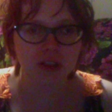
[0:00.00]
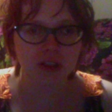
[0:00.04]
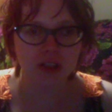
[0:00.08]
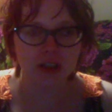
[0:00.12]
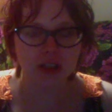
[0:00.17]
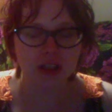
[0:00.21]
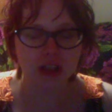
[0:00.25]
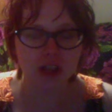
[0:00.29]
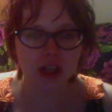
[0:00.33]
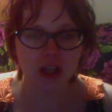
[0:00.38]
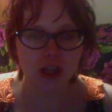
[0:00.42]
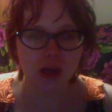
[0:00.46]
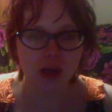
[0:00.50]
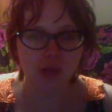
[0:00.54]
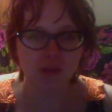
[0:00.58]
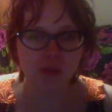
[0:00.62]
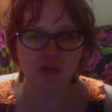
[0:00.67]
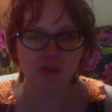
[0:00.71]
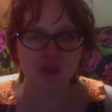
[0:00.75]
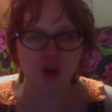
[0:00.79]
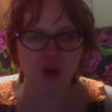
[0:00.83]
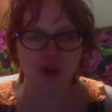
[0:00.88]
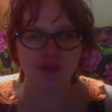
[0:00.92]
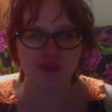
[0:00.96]
um,
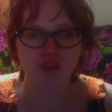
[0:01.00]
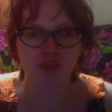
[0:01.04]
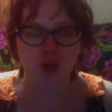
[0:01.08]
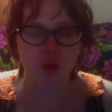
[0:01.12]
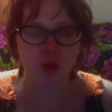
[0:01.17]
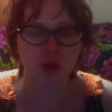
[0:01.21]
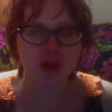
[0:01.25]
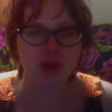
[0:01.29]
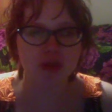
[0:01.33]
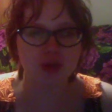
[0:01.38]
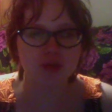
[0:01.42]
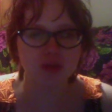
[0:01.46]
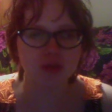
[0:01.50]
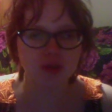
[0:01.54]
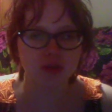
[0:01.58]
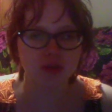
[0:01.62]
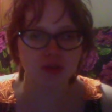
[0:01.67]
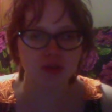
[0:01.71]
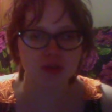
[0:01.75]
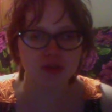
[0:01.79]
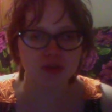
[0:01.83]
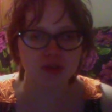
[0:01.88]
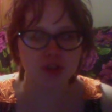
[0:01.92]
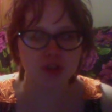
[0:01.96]
for for
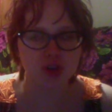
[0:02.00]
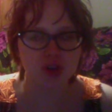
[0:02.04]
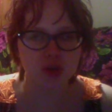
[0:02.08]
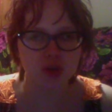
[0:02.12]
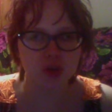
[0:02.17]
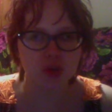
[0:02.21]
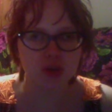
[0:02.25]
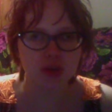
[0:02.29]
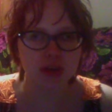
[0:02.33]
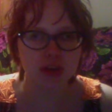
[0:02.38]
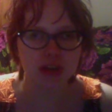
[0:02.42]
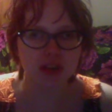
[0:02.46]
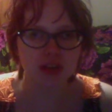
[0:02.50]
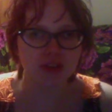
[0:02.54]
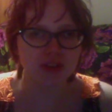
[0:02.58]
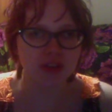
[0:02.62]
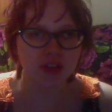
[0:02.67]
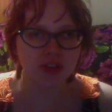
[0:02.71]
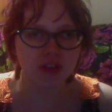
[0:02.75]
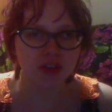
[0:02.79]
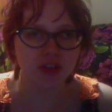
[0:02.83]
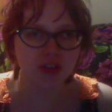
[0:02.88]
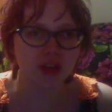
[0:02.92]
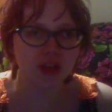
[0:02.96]
reasons to get
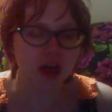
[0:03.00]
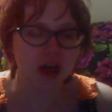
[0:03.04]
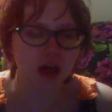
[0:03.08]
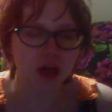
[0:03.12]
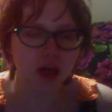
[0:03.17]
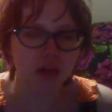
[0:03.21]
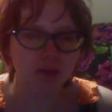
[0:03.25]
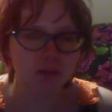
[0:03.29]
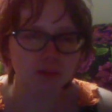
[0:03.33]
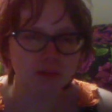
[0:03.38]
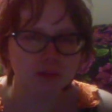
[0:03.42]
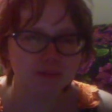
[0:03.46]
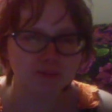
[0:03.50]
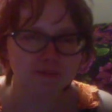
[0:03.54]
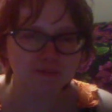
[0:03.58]
to um,